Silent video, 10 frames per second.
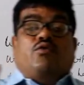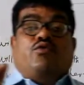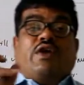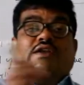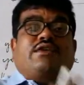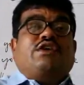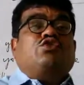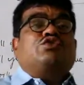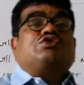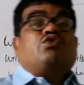When we
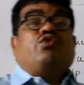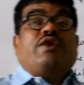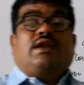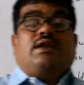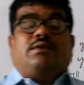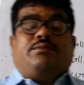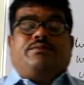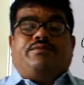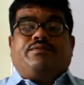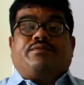use
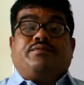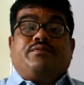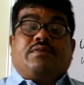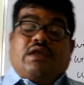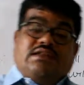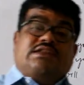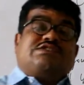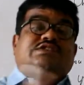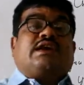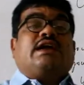will in the
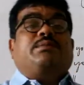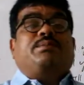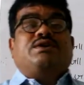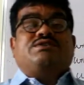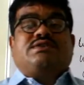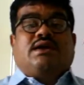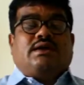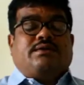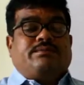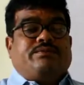second
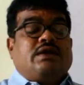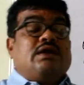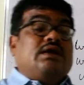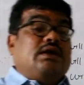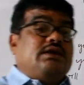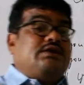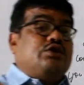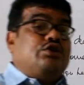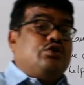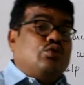person, it
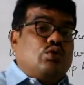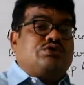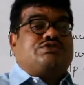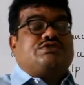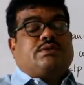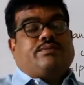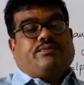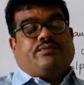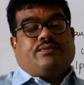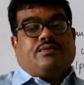denotes
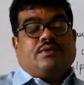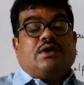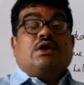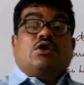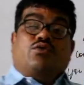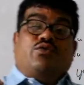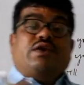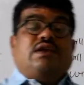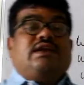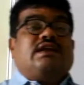
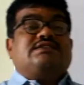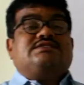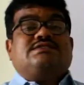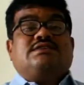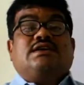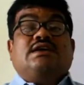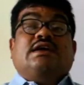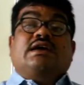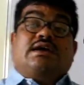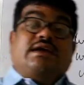willingness,
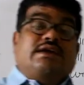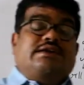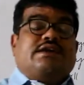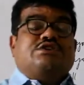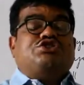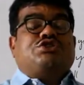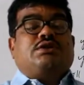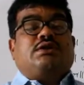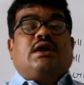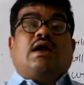
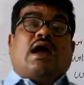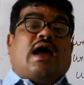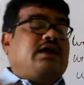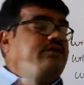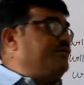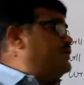intention and